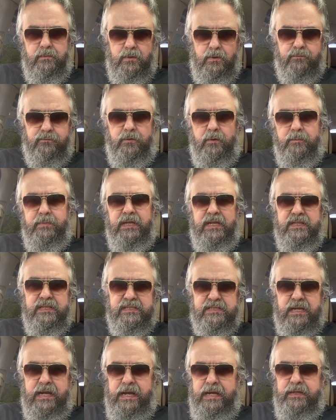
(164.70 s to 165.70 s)
from the
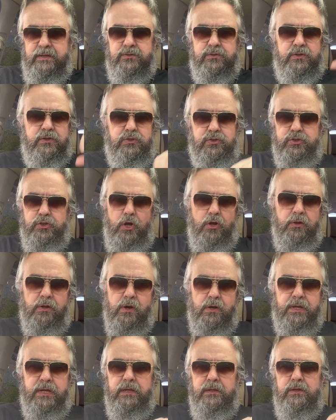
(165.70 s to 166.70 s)
inside so it's not
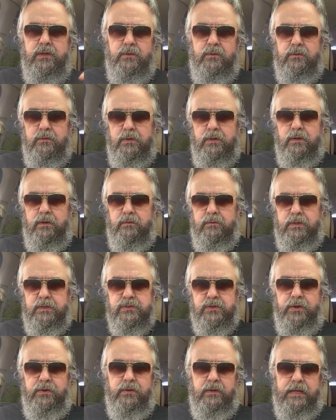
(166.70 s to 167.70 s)
locking you you know
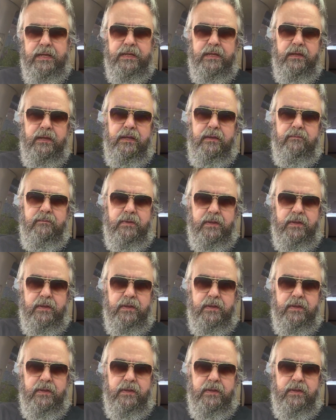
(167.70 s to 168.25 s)
it's on like a,